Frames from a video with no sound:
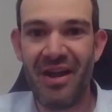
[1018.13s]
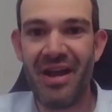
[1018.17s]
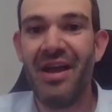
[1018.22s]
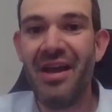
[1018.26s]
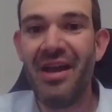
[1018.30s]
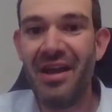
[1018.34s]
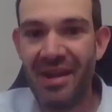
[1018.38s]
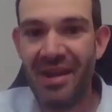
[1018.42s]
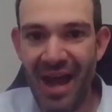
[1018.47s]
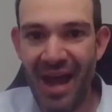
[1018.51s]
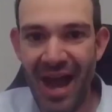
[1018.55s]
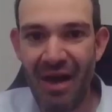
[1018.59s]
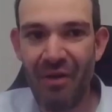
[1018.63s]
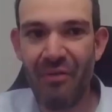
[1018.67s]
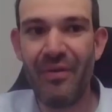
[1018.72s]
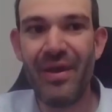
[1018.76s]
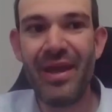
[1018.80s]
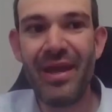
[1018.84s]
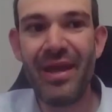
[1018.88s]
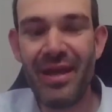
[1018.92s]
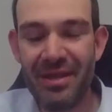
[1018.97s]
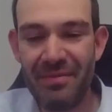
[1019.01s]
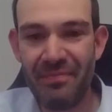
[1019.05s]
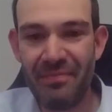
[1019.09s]
Okay, now
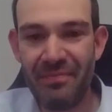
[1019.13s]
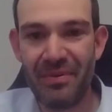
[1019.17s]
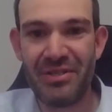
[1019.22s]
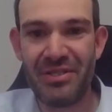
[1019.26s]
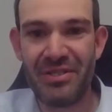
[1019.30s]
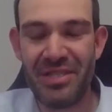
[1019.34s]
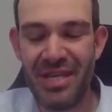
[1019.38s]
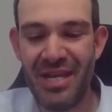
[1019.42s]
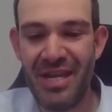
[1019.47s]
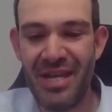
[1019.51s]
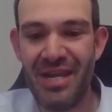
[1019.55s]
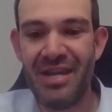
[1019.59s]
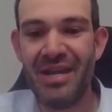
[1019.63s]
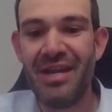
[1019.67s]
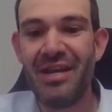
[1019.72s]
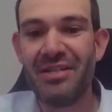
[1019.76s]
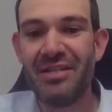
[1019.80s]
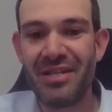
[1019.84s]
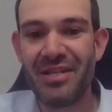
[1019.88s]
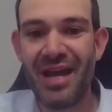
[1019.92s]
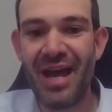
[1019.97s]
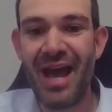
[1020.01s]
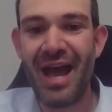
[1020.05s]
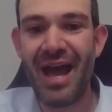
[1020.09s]
we can proceed
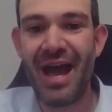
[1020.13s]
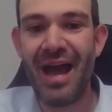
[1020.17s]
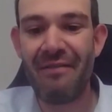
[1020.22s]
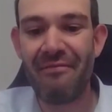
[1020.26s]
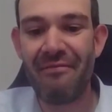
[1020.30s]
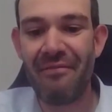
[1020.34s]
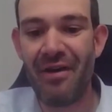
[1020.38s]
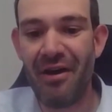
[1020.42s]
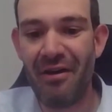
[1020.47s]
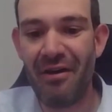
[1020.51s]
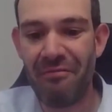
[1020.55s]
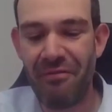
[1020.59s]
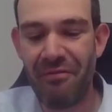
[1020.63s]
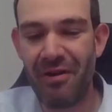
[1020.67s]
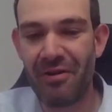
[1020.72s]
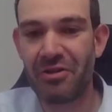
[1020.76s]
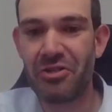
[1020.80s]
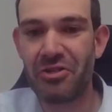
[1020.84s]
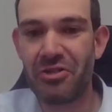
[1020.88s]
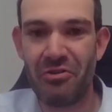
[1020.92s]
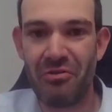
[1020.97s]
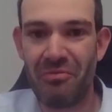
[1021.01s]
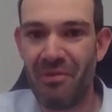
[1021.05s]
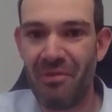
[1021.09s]
to have a
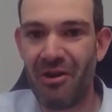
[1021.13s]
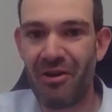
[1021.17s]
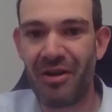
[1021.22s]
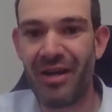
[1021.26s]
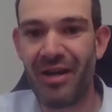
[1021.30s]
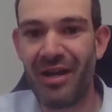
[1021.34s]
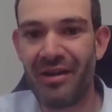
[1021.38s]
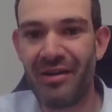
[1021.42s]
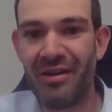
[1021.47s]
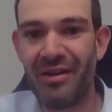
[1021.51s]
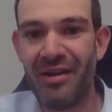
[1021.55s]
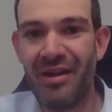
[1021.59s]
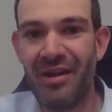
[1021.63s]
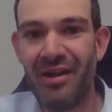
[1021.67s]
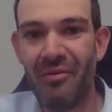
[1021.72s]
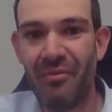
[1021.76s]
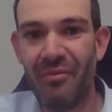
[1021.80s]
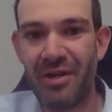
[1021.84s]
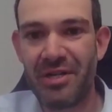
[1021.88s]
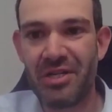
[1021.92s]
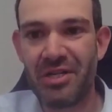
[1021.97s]
functional market,